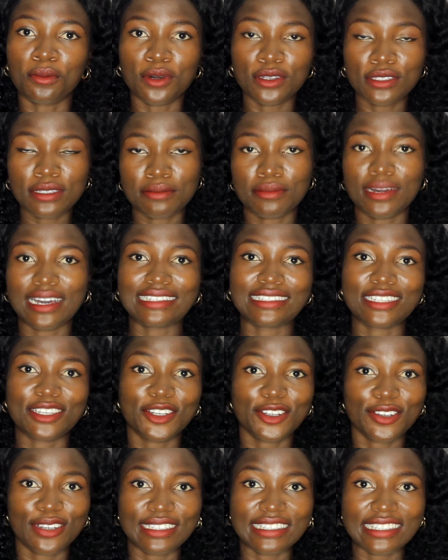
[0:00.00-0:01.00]
muscle mass
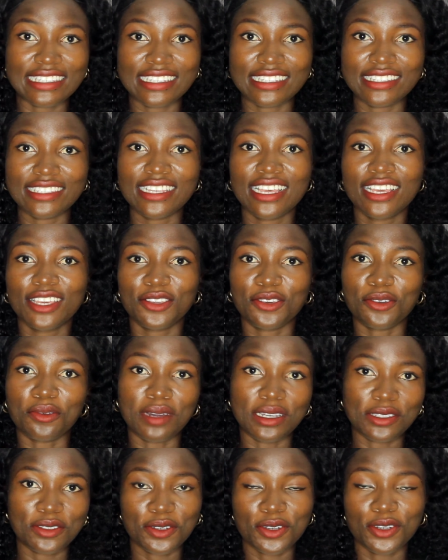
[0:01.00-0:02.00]
increases, your
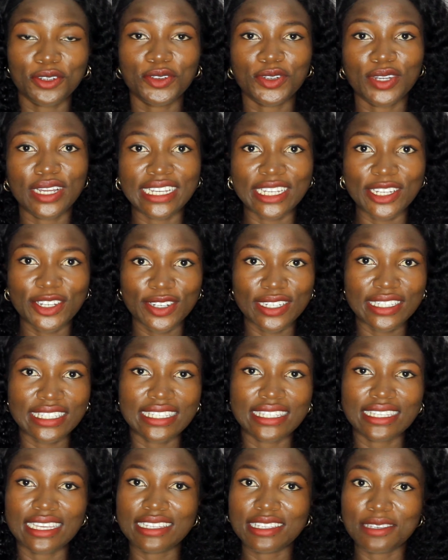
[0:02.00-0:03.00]
mitochondria
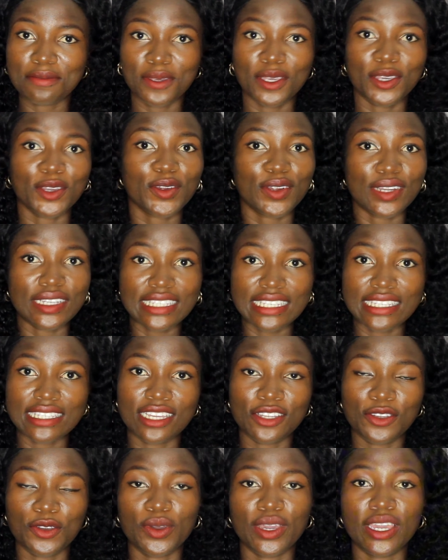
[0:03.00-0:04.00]
increases, ATP increases,
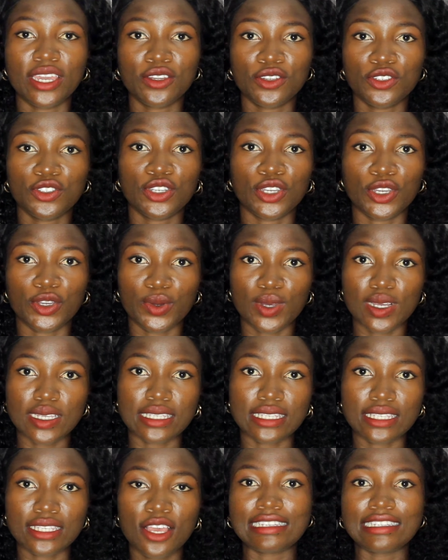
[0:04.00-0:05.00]
and your energy
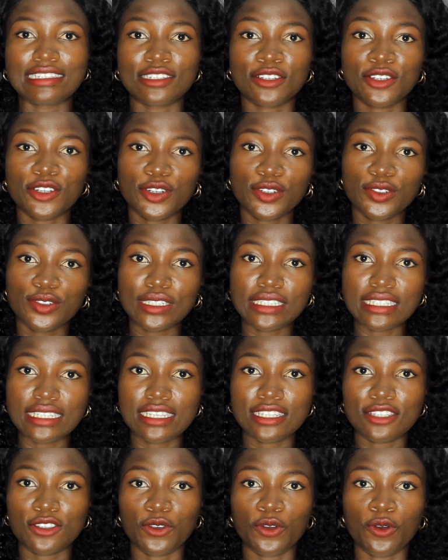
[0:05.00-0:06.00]
increases. It
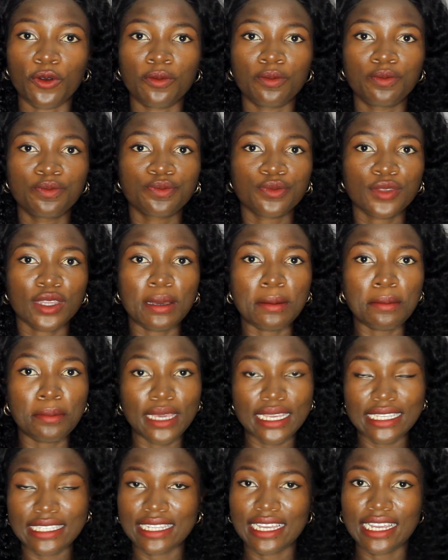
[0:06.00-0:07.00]
increases your
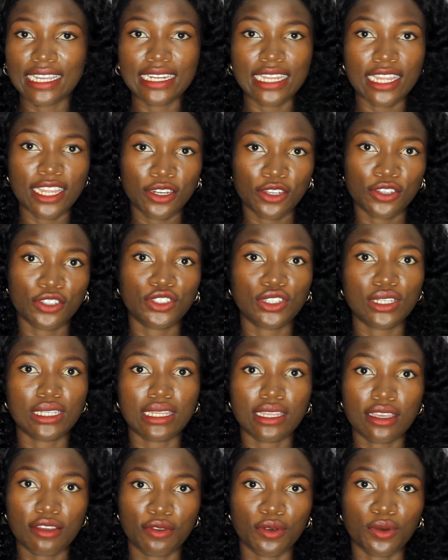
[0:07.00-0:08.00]
baseline energy
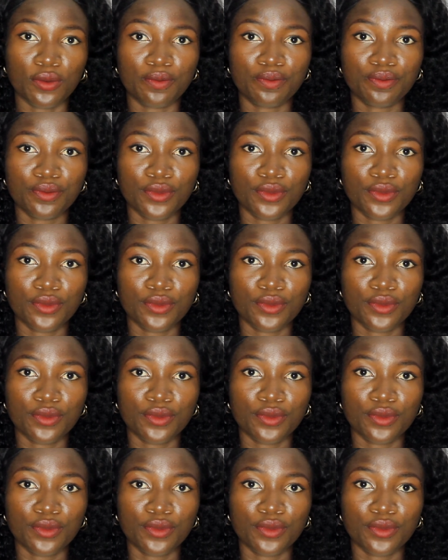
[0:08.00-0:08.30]
level.